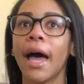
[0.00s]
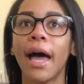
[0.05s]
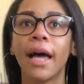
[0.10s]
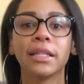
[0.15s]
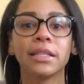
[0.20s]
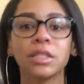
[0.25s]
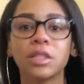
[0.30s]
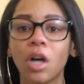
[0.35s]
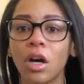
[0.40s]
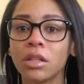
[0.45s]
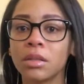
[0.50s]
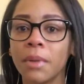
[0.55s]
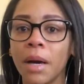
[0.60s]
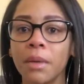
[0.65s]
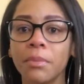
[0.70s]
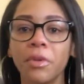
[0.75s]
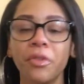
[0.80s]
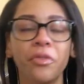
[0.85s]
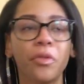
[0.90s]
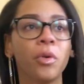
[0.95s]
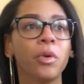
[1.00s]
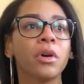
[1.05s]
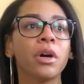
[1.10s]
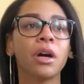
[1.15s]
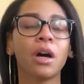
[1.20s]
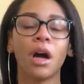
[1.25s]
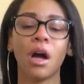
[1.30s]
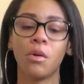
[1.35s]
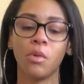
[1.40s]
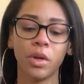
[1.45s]
as I talked about
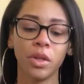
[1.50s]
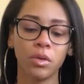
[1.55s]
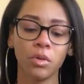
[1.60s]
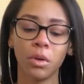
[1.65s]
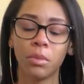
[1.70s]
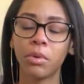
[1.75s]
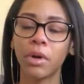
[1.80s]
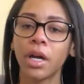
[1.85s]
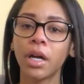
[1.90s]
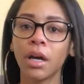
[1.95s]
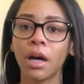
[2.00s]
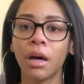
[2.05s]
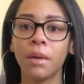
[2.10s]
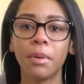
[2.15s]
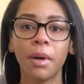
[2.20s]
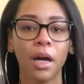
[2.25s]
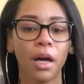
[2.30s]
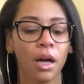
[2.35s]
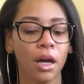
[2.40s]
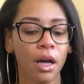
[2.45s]
before, I went through a breakup.